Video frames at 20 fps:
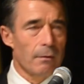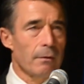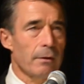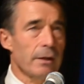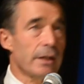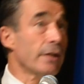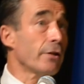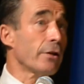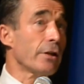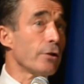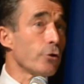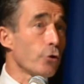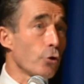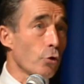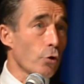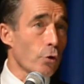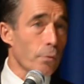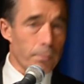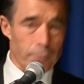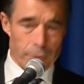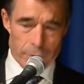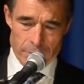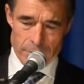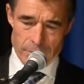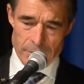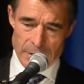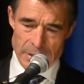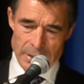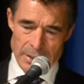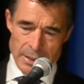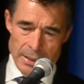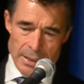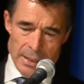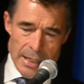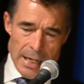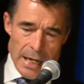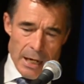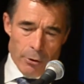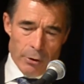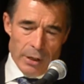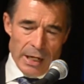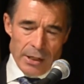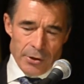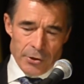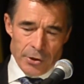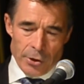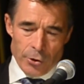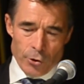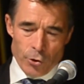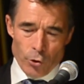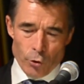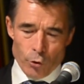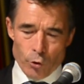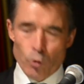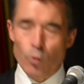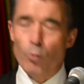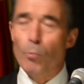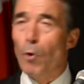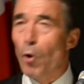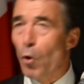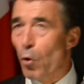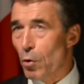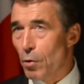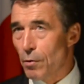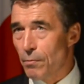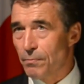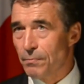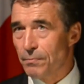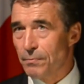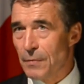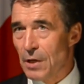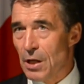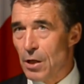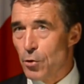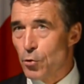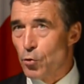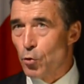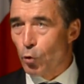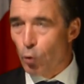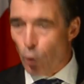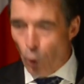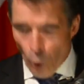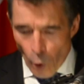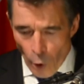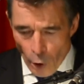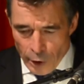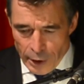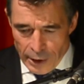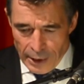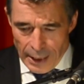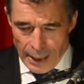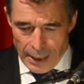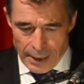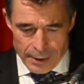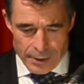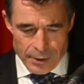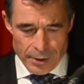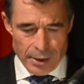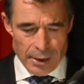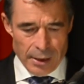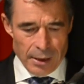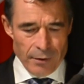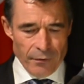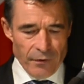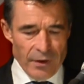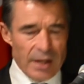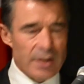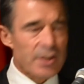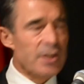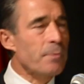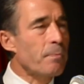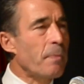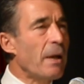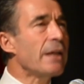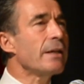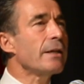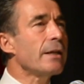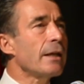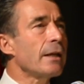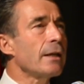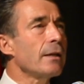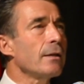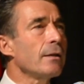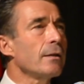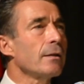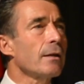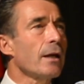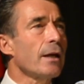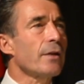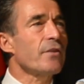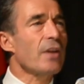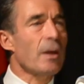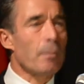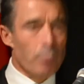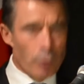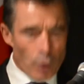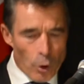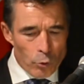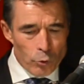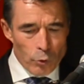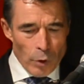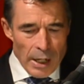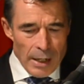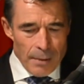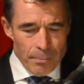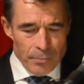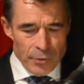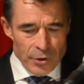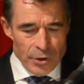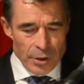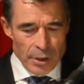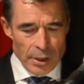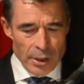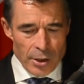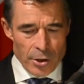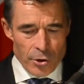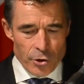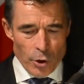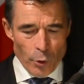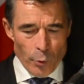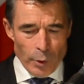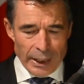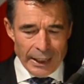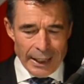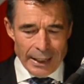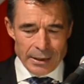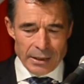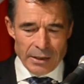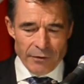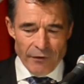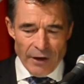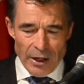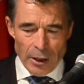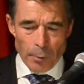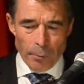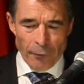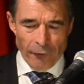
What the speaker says: Here in Europe, our nations should do more to coordinate their spending and their programs so we can develop